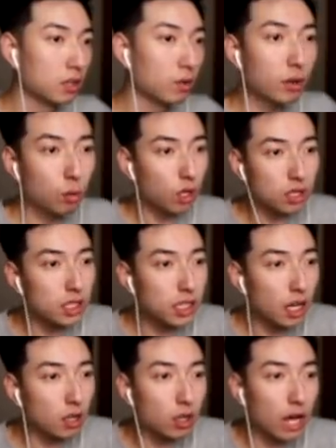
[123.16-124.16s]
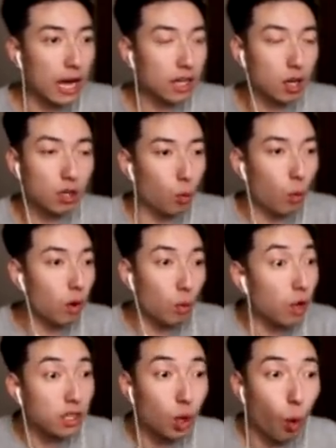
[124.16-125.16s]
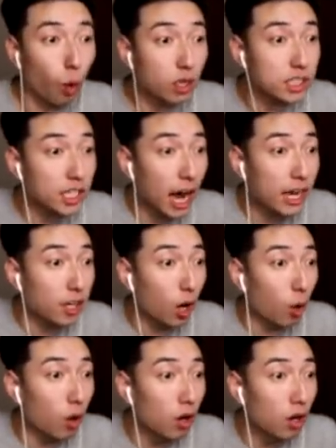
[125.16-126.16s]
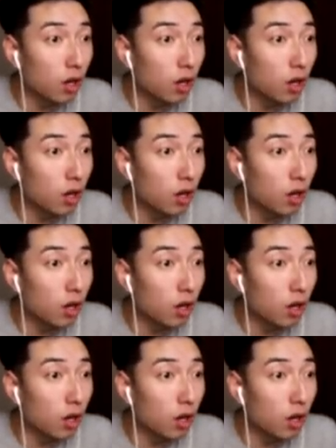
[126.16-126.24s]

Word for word: Wait, where'd the yellow guy go? Where'd the orange guy go?